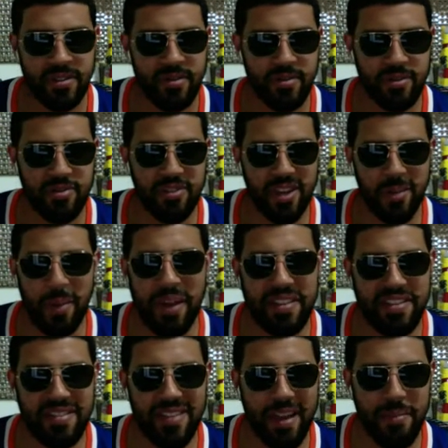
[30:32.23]
What do you think about
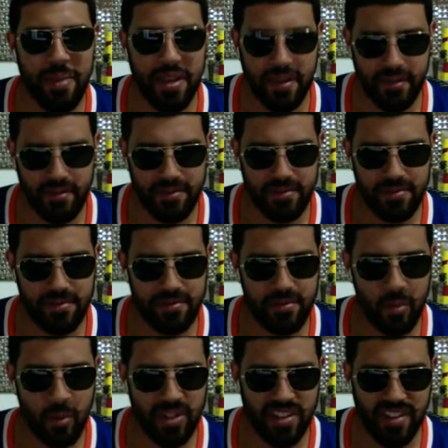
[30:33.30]
this segment?
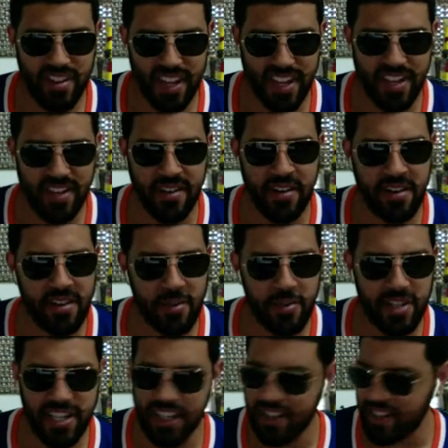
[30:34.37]
Was it needed? Did
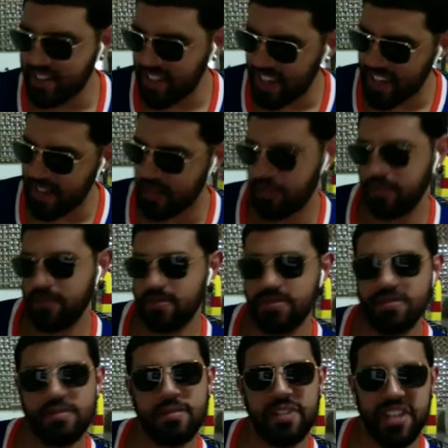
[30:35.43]
we need this heat?
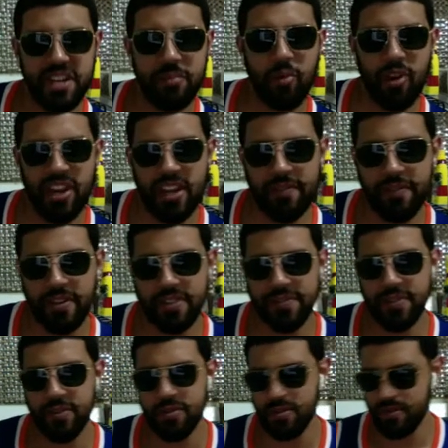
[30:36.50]
We needed more heat for this
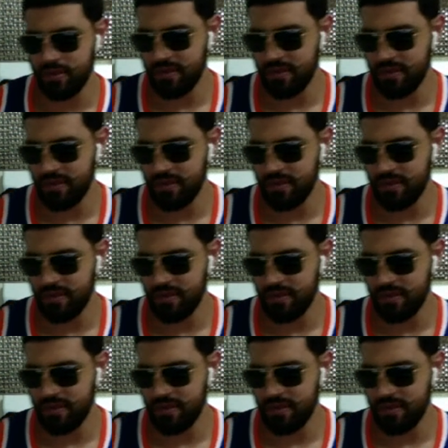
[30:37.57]
feud?